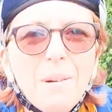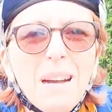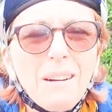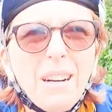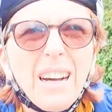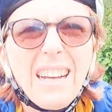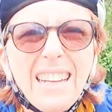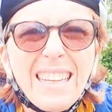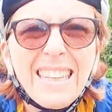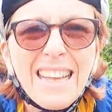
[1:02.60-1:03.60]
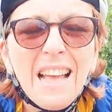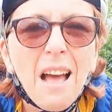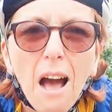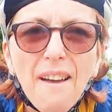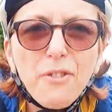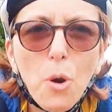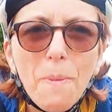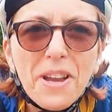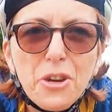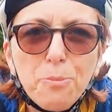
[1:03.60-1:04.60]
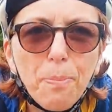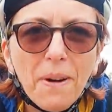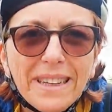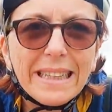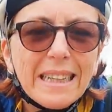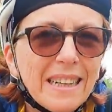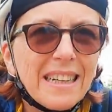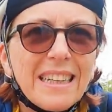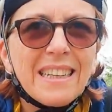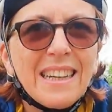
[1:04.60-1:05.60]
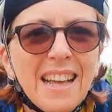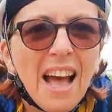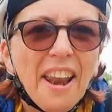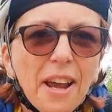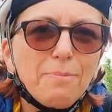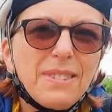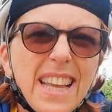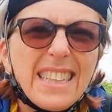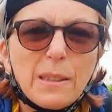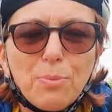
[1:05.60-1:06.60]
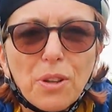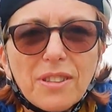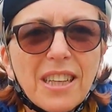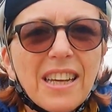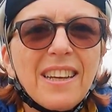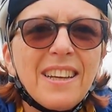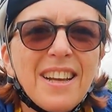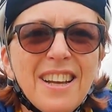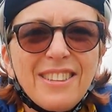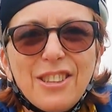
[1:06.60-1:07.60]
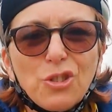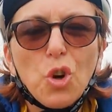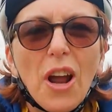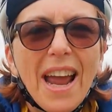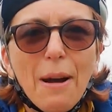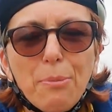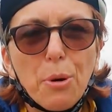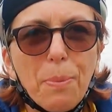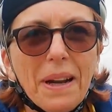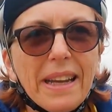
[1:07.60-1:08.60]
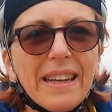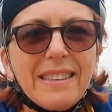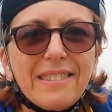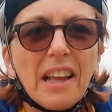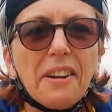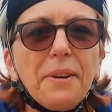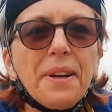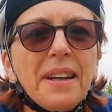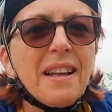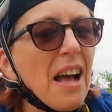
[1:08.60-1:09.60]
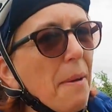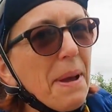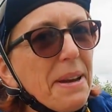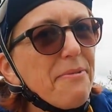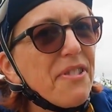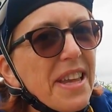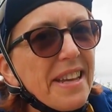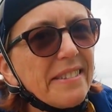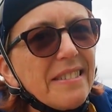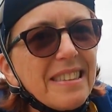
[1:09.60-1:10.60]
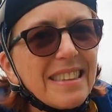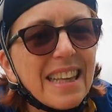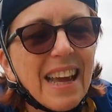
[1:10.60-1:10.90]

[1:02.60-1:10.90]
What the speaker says: well, I've got my new bike and I'm desperate to try it out properly. So I'm heading for the hills